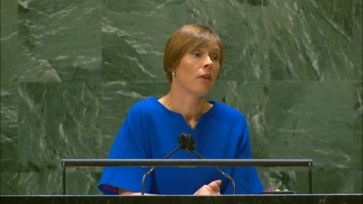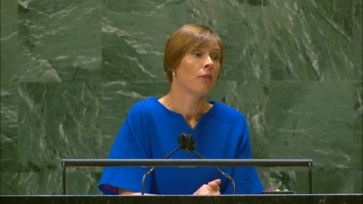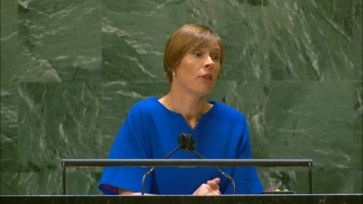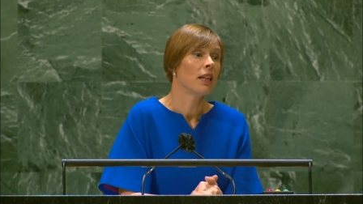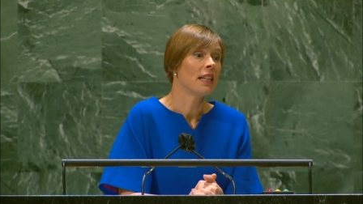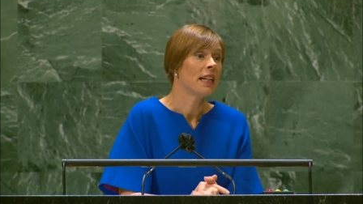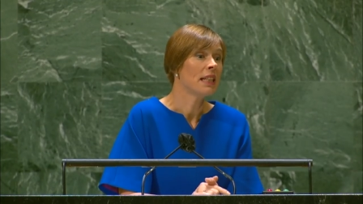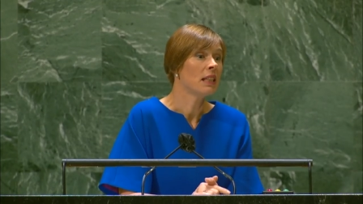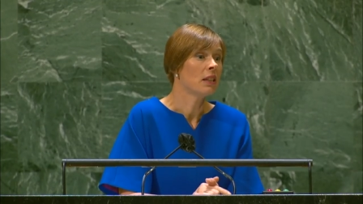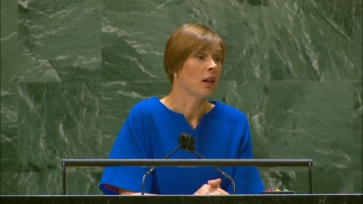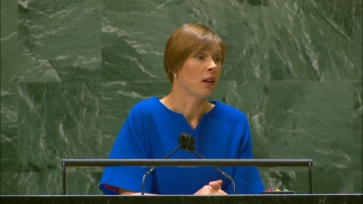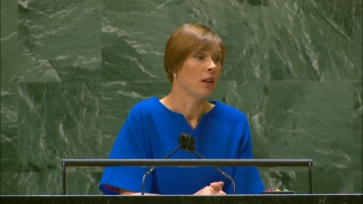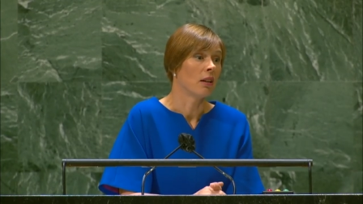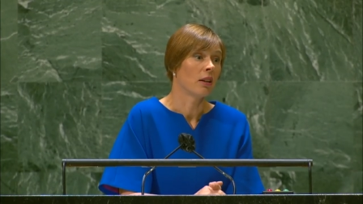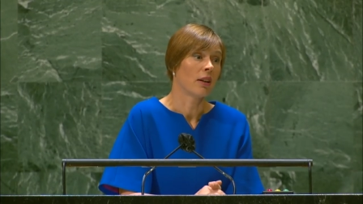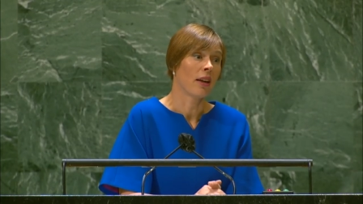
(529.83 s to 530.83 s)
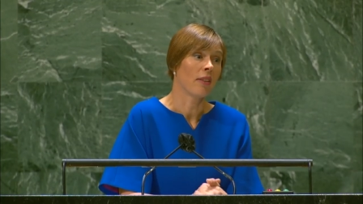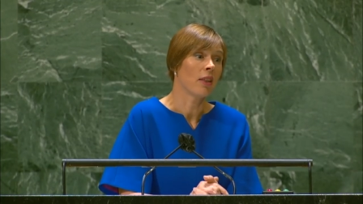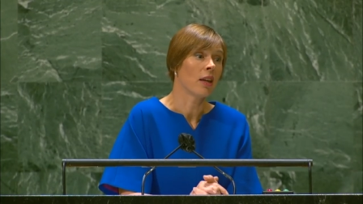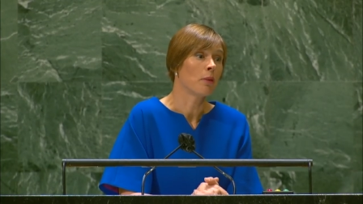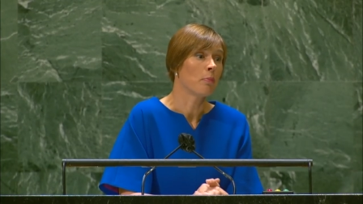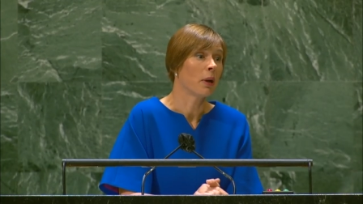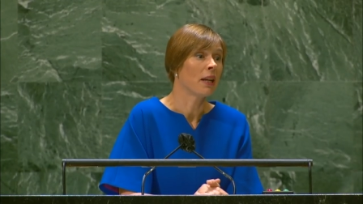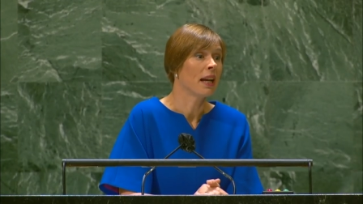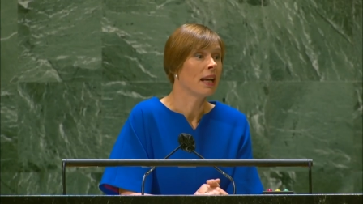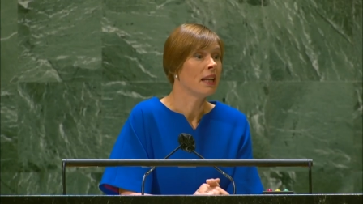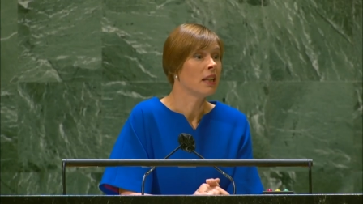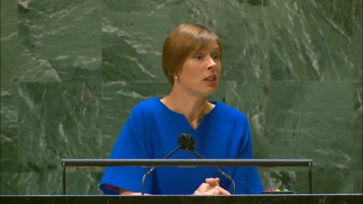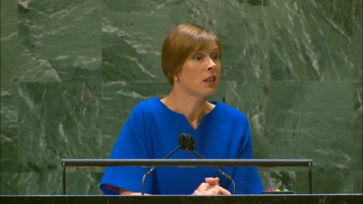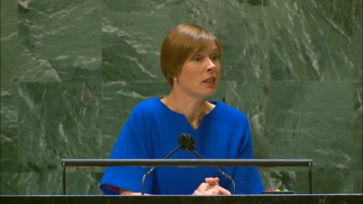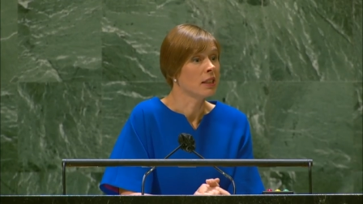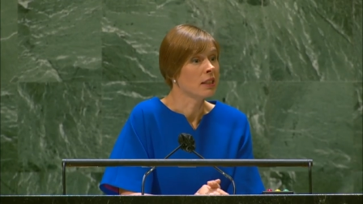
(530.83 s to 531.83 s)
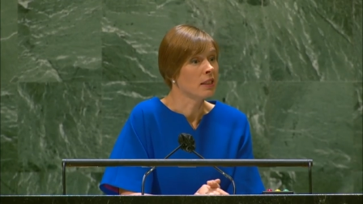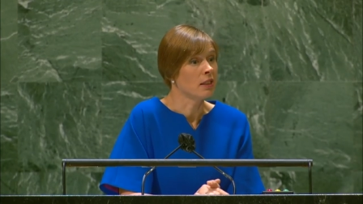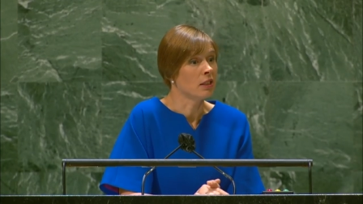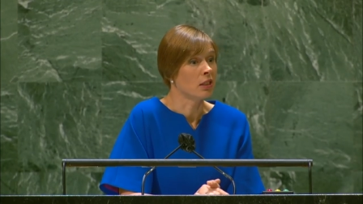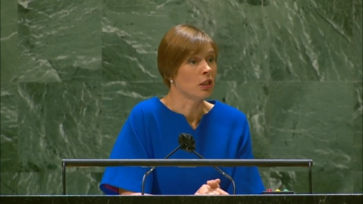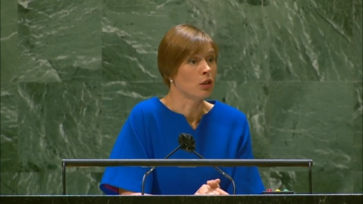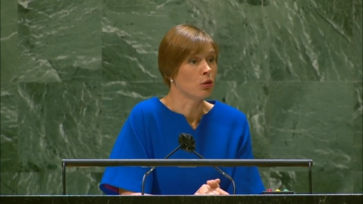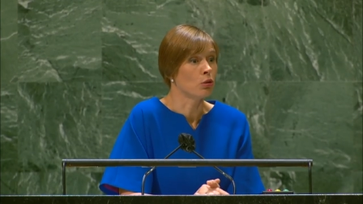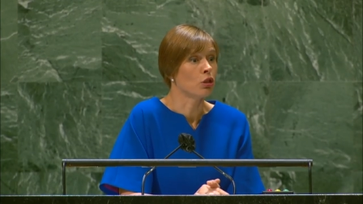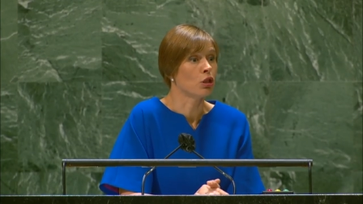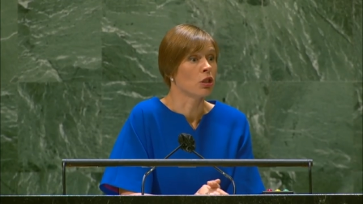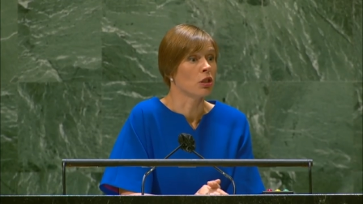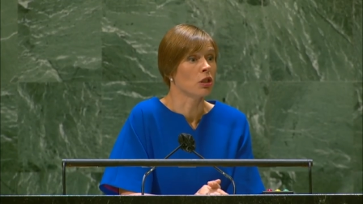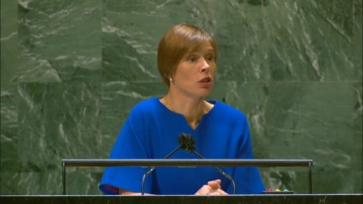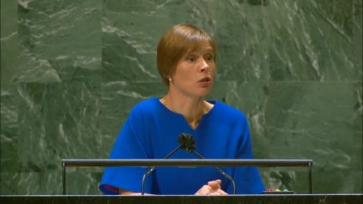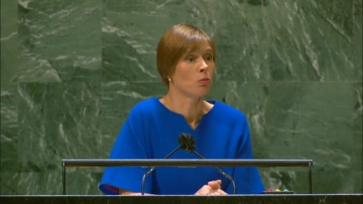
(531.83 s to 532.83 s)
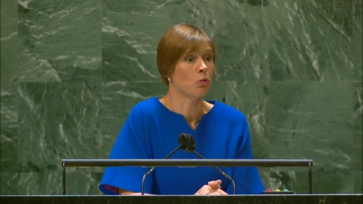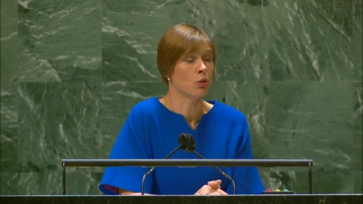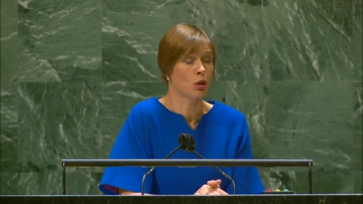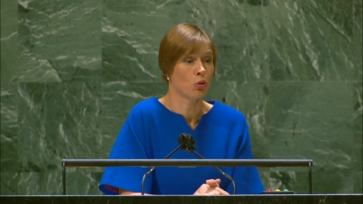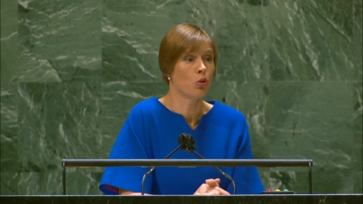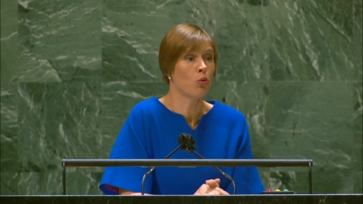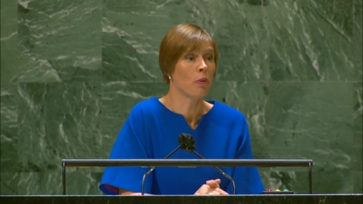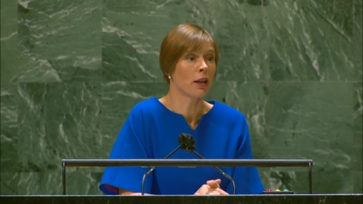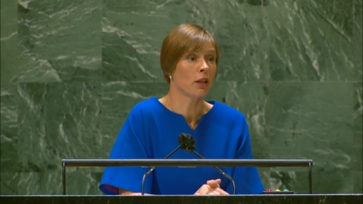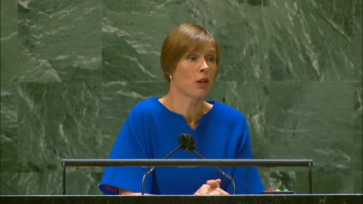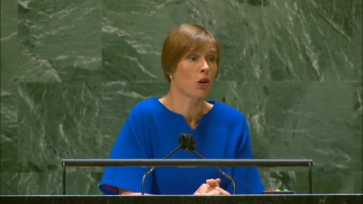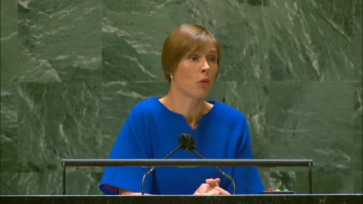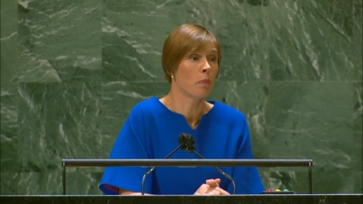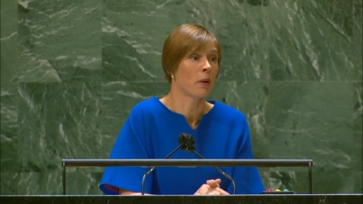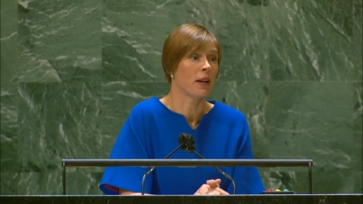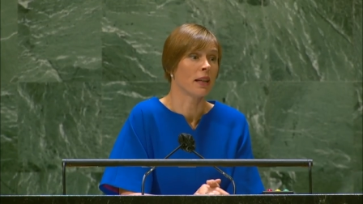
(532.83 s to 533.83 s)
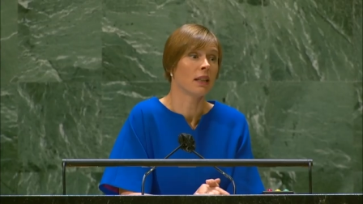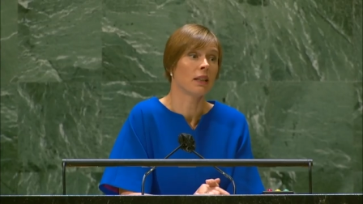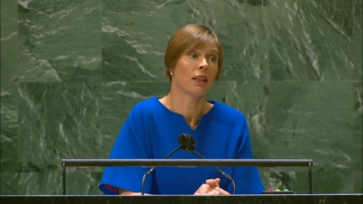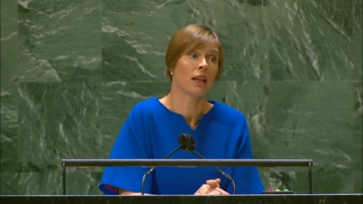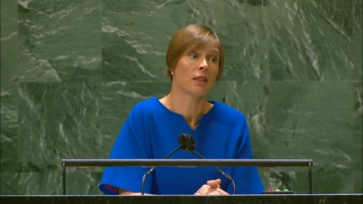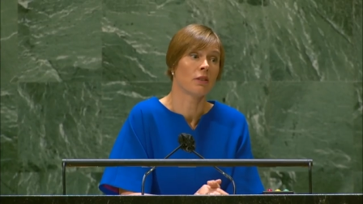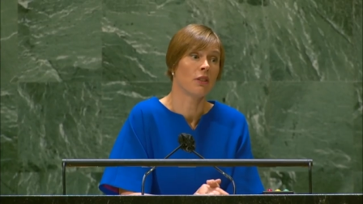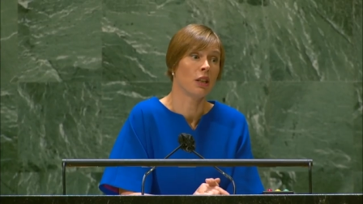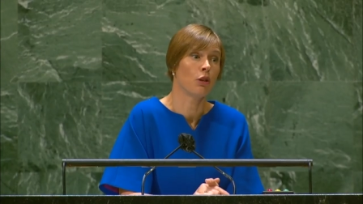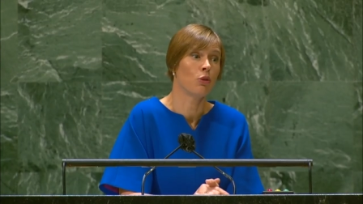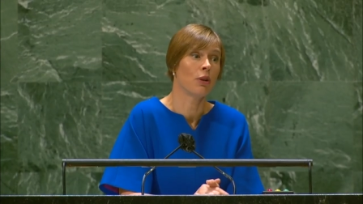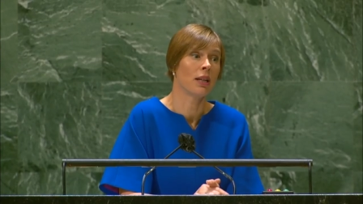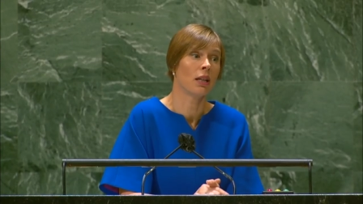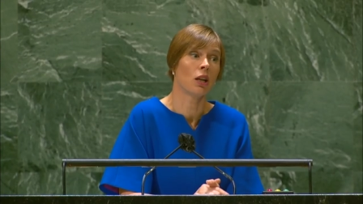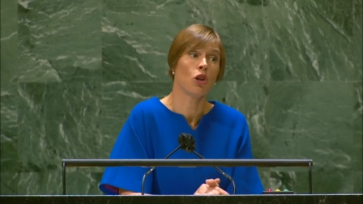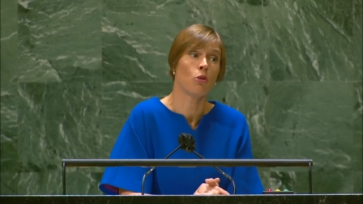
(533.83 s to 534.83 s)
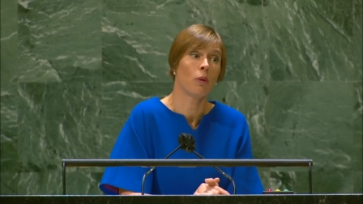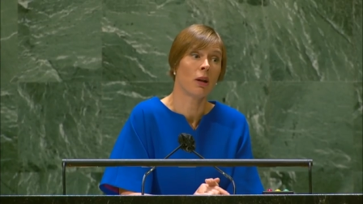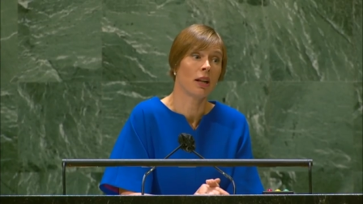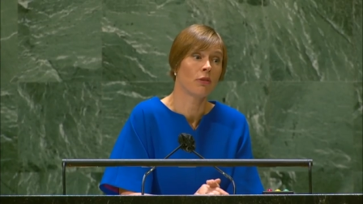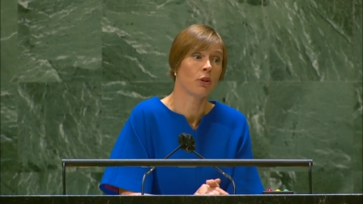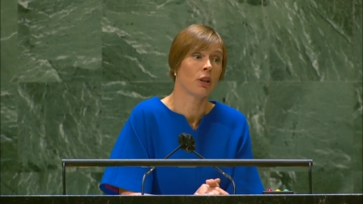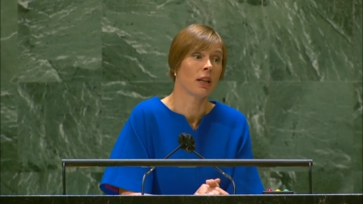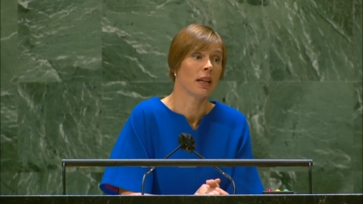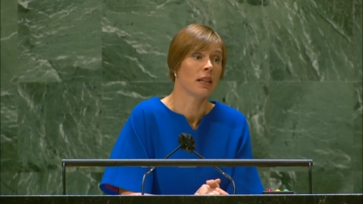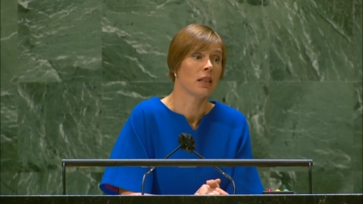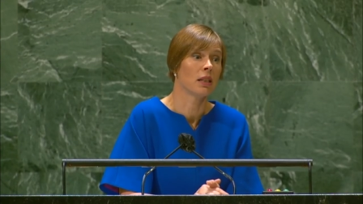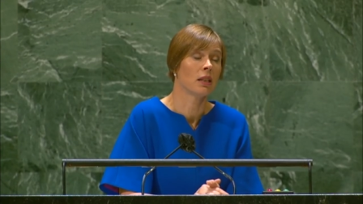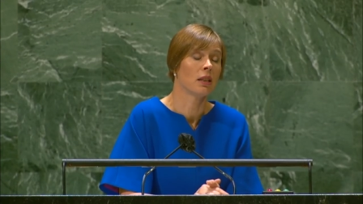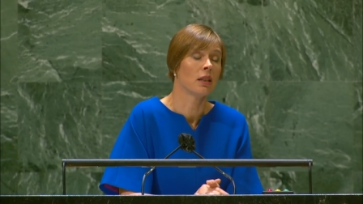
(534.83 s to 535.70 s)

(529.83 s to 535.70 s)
The data gathered by H6 institutions with whom I cooperate as the UN Global Advocate